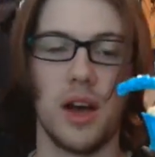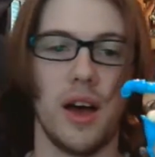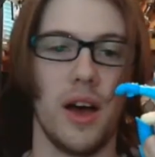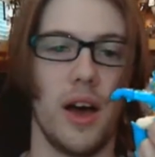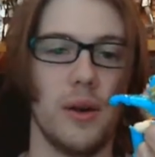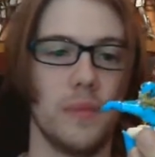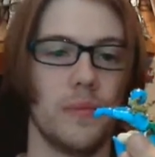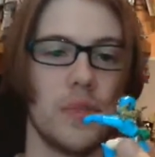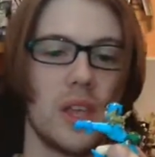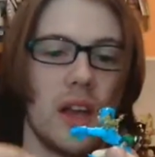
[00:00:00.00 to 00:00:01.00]
And
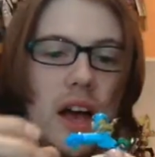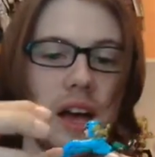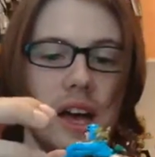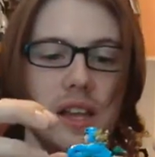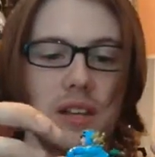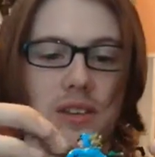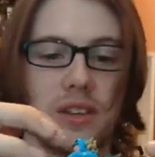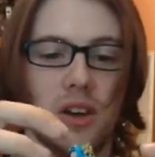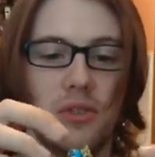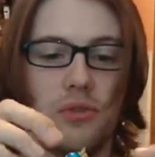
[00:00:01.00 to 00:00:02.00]

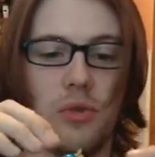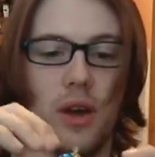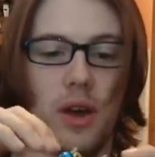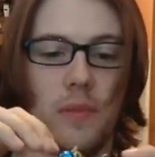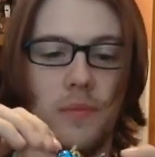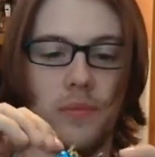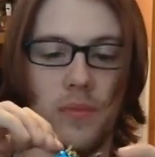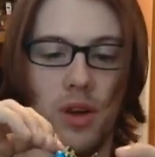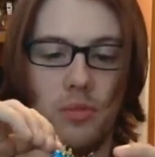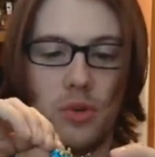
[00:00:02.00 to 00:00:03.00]
I've
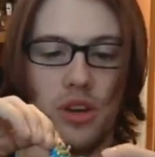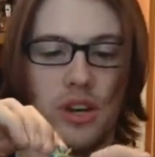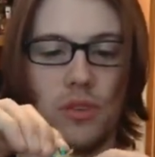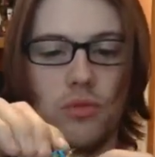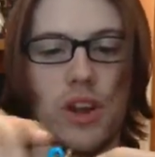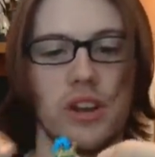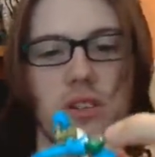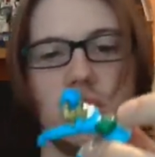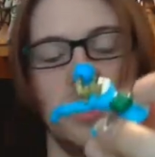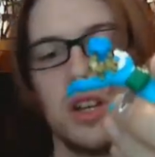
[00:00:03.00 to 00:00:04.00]
put a little red
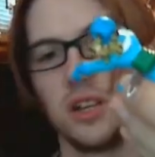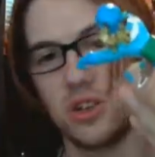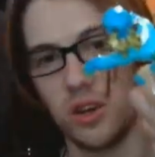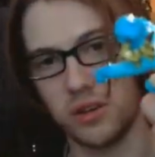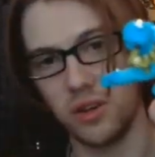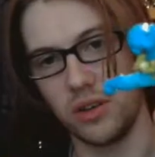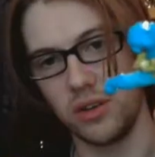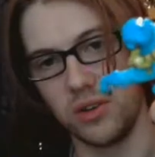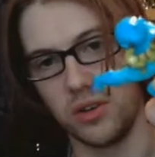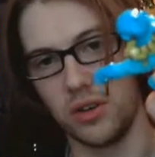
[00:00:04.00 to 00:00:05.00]
dot on
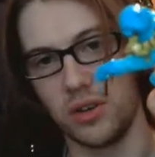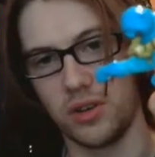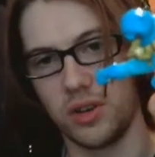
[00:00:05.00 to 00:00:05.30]
her.